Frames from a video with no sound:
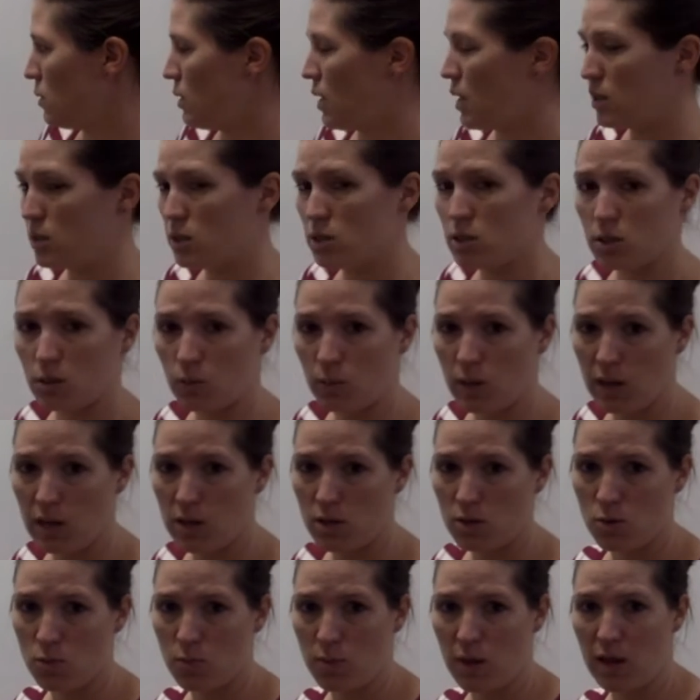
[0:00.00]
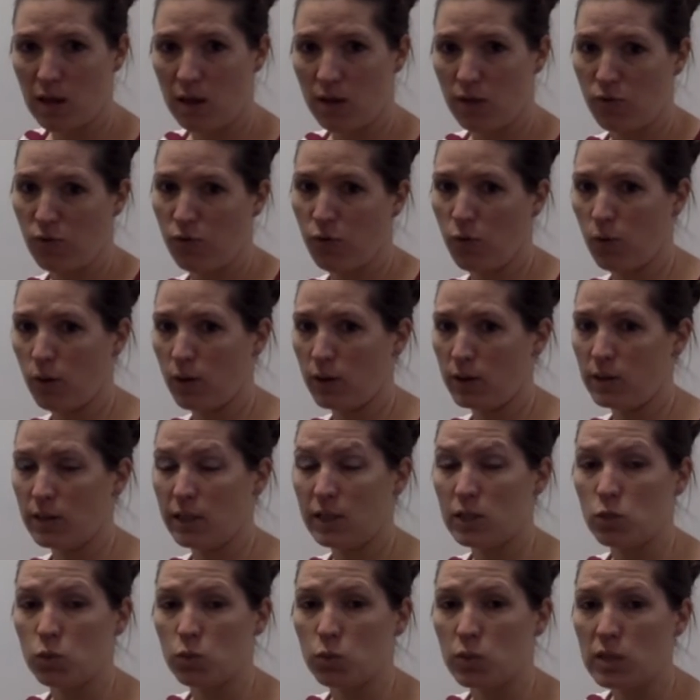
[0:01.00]
That's the way you make a 4.
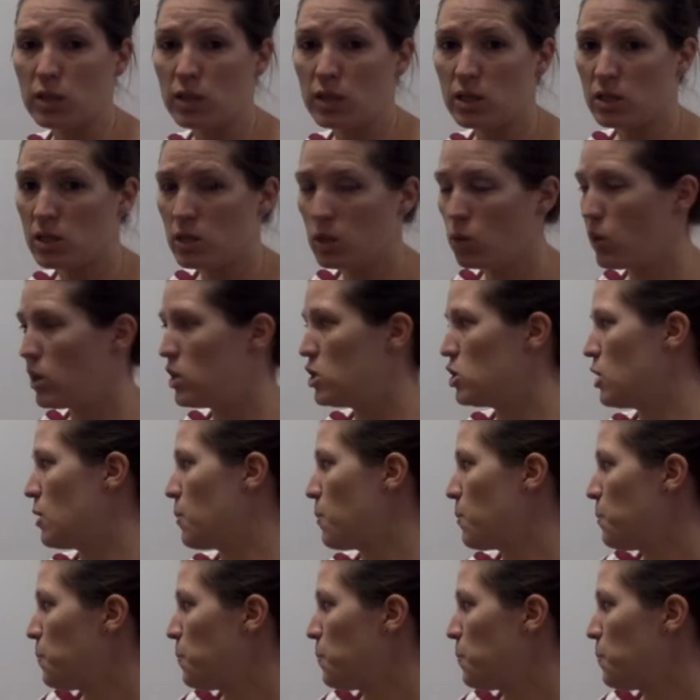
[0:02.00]
Let's read this equation.